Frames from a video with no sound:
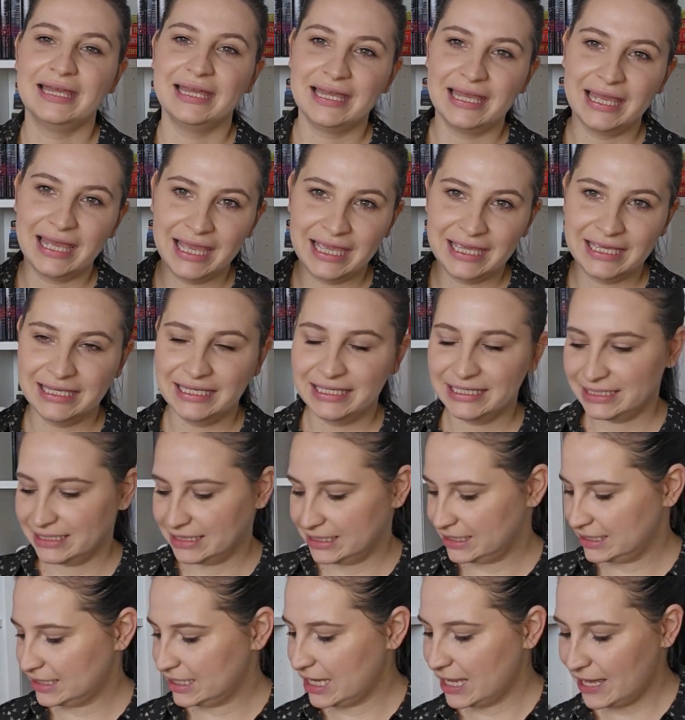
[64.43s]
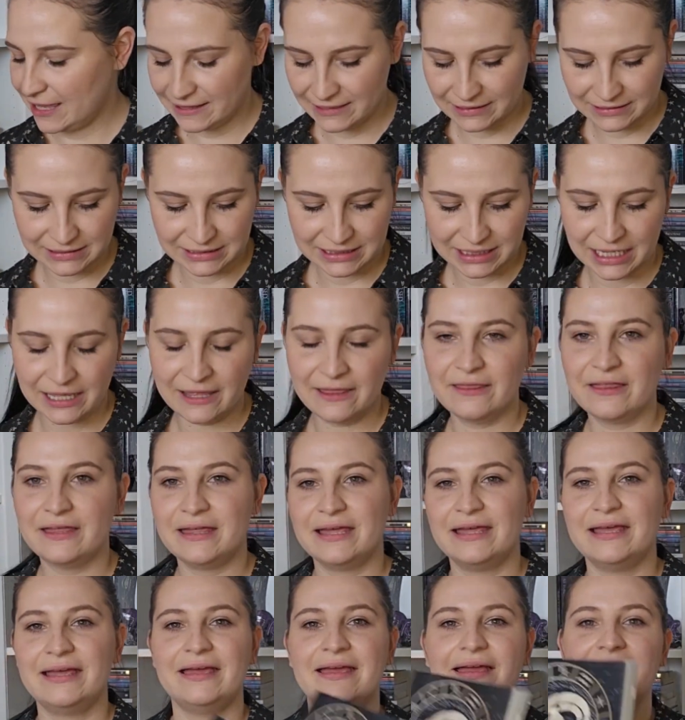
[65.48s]
8 and
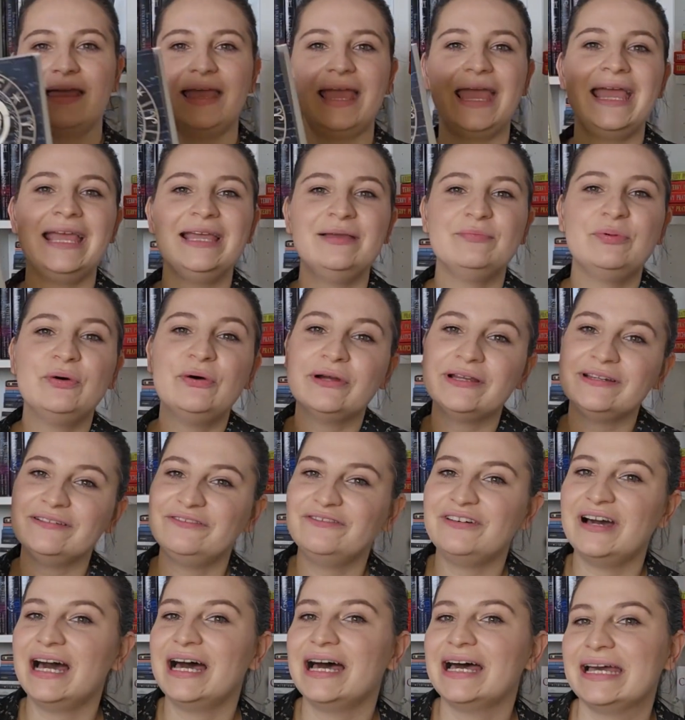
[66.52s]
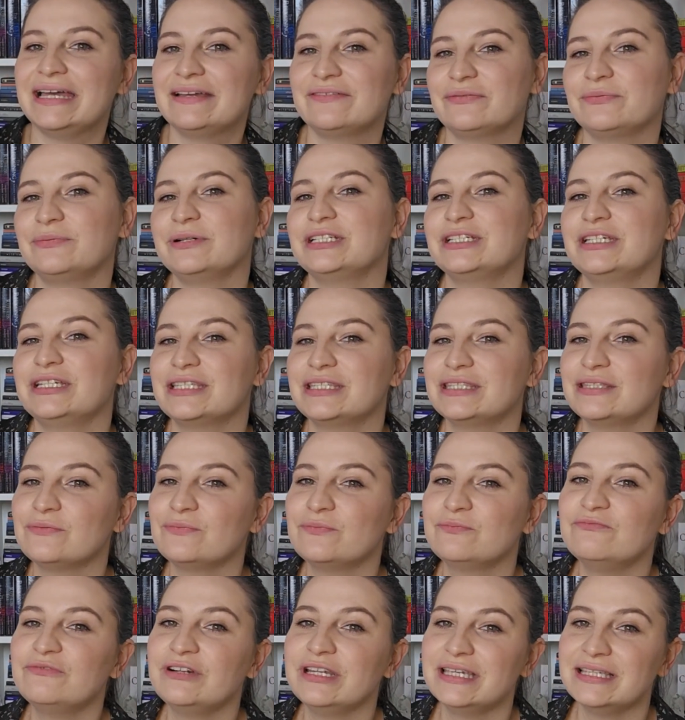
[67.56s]
8.5, which is the
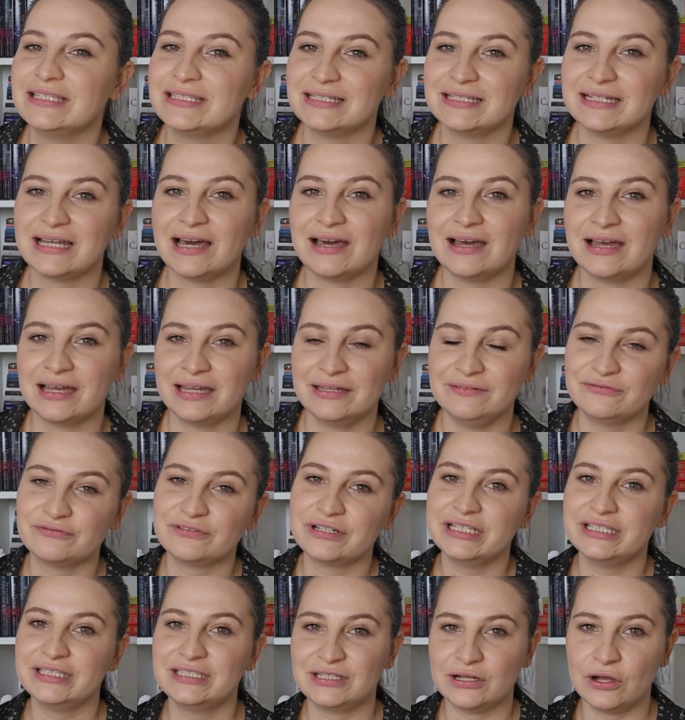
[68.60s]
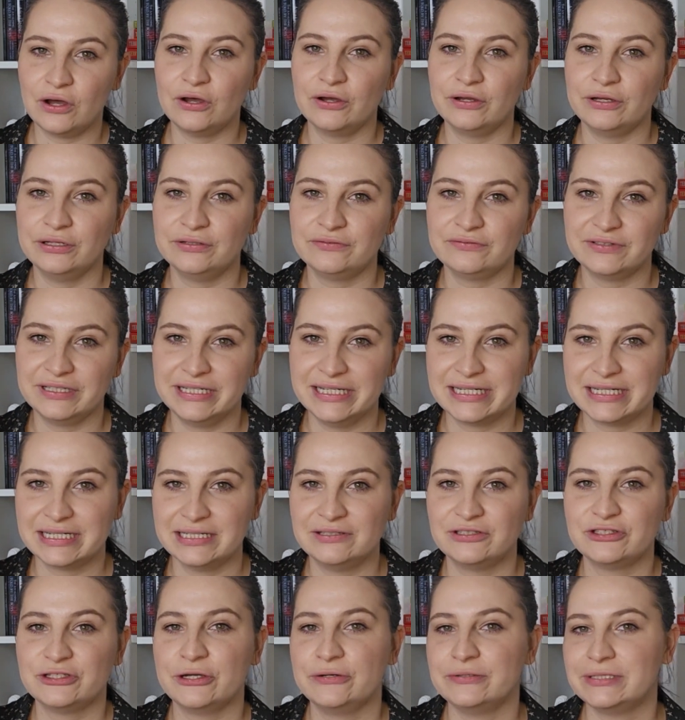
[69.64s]
reason I've restarted reading
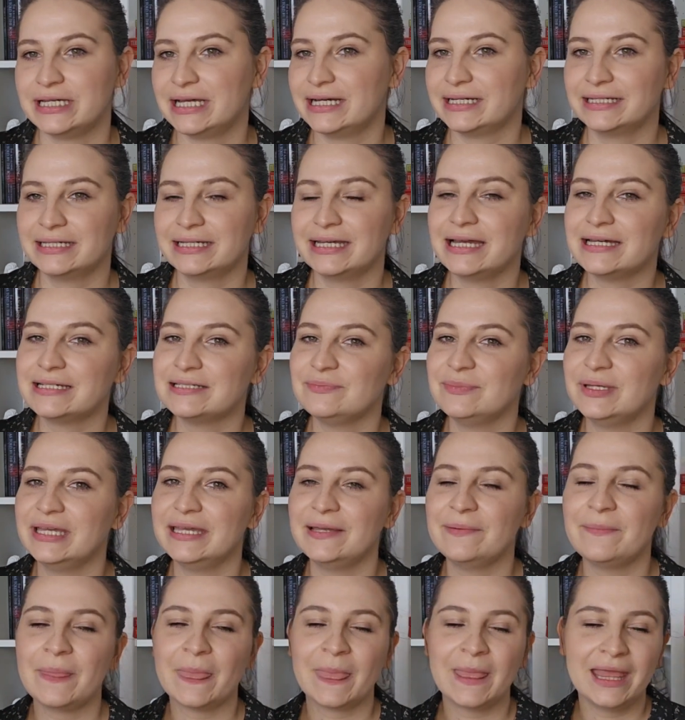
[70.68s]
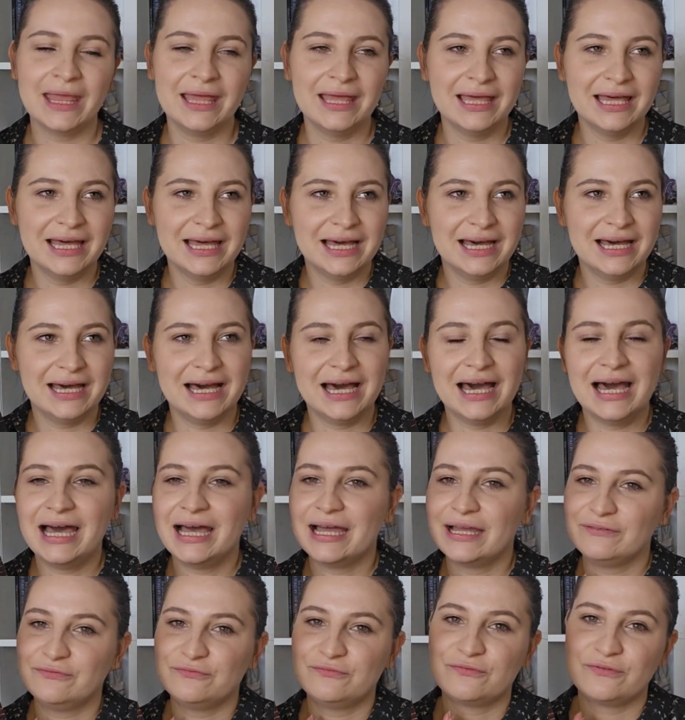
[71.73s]
Zodiac Academy.
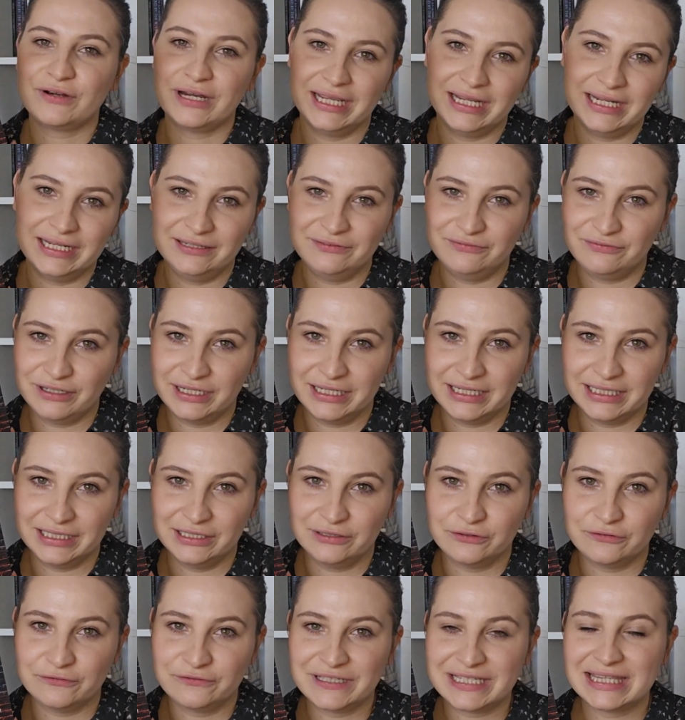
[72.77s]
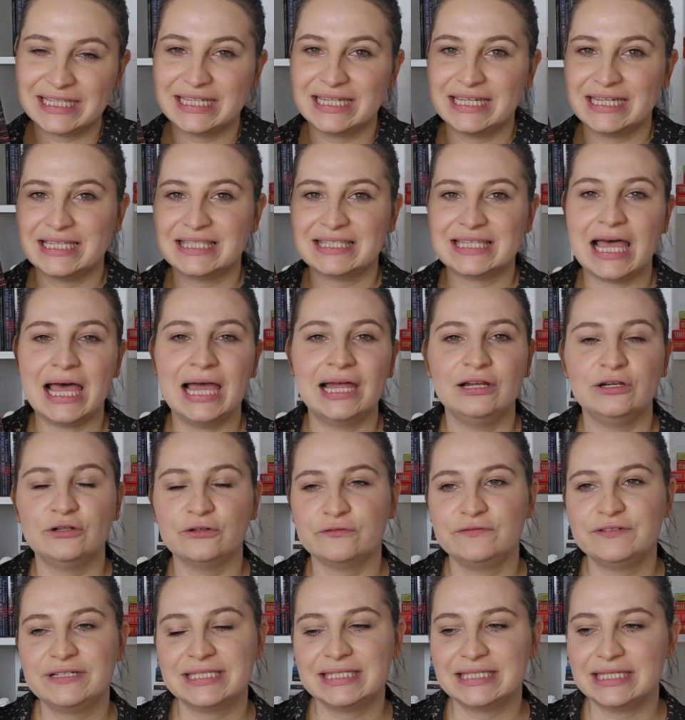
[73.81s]
I really loved this. I
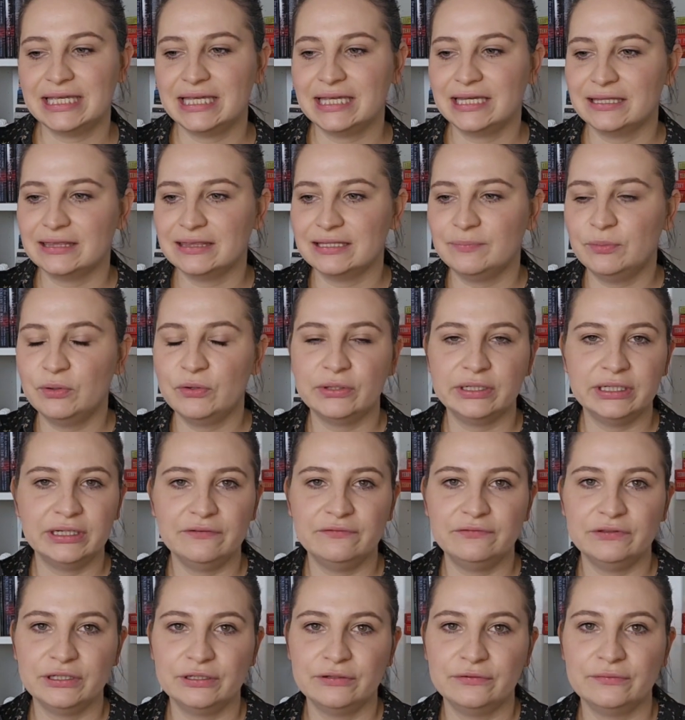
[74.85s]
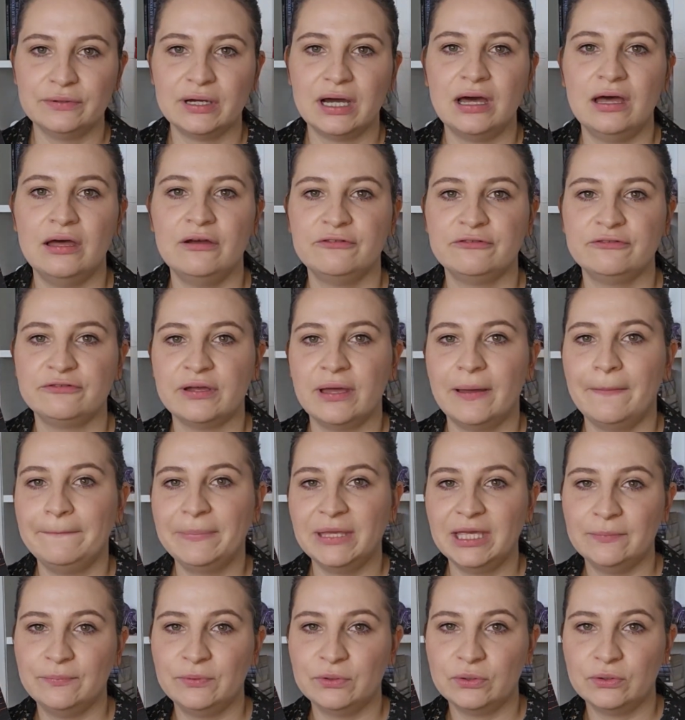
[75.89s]
loved seeing the point of view of
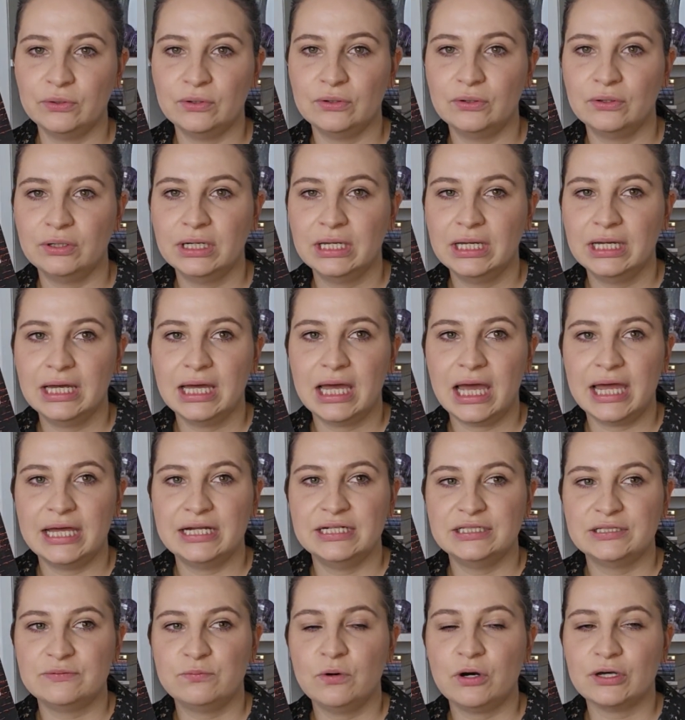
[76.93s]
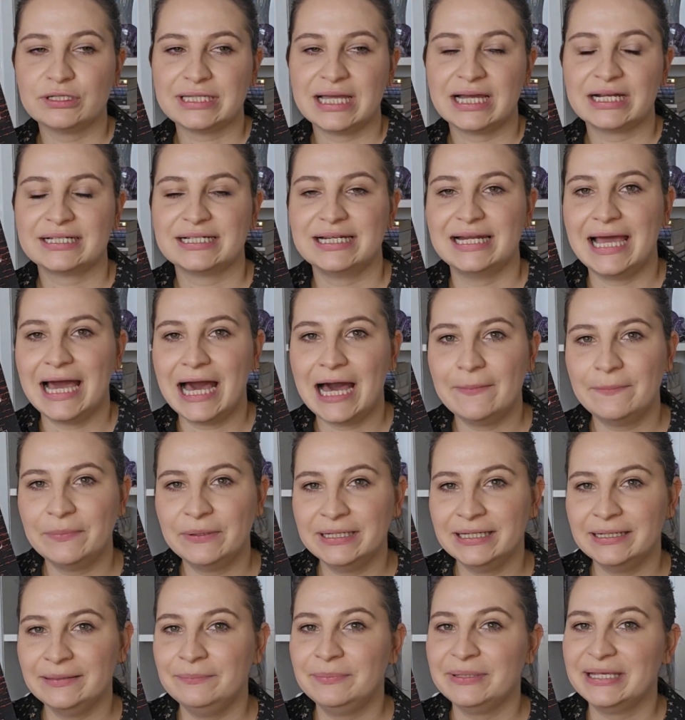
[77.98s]
people and what's actually
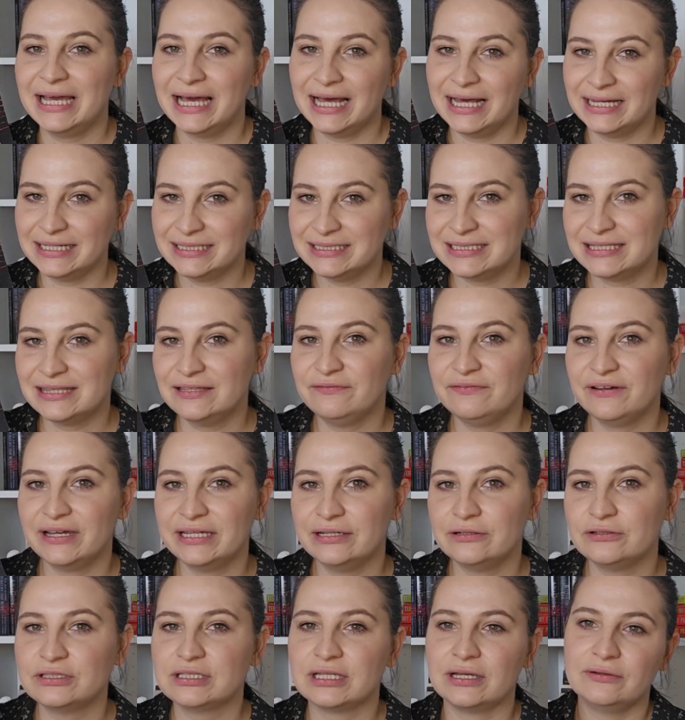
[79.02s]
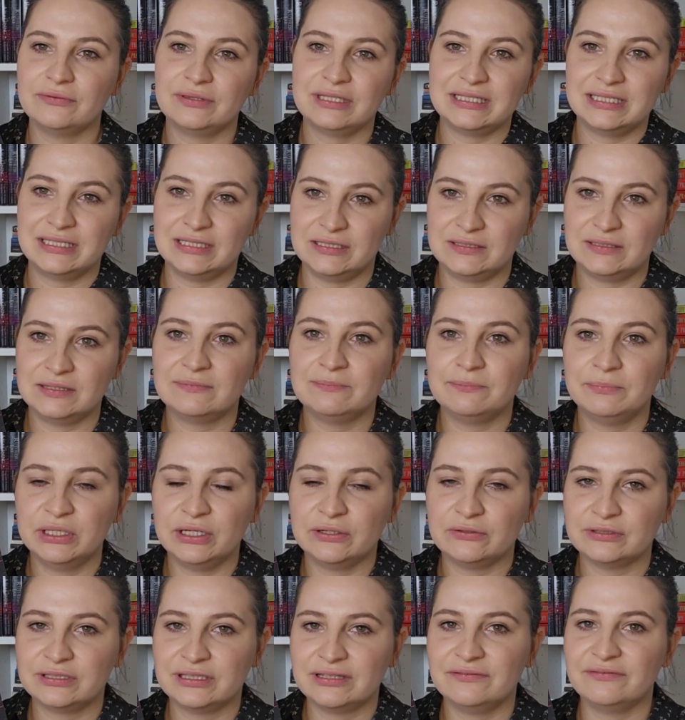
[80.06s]
happening behind the veil. So this is
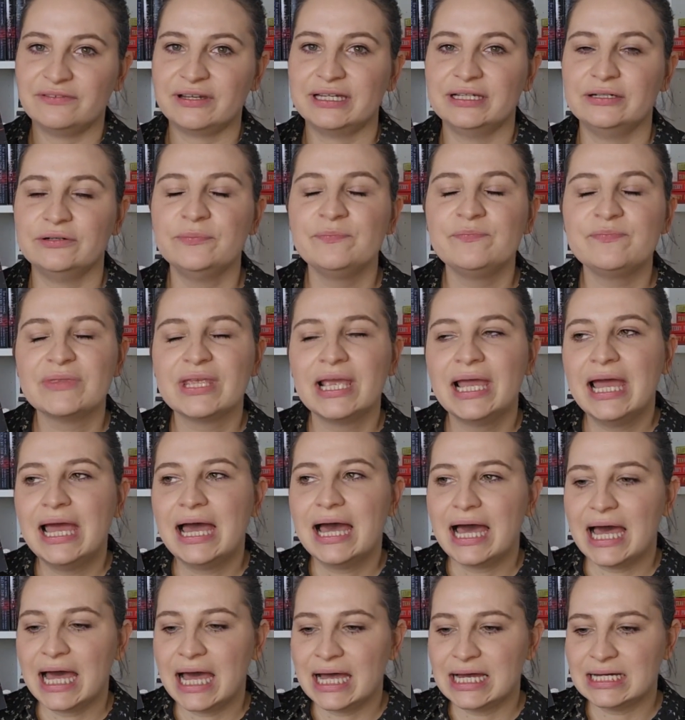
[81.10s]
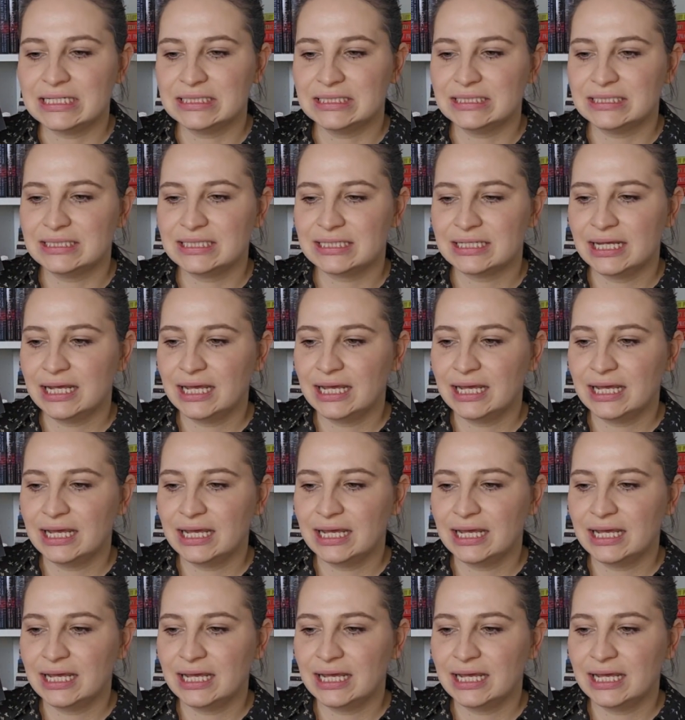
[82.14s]
beyond the veil, and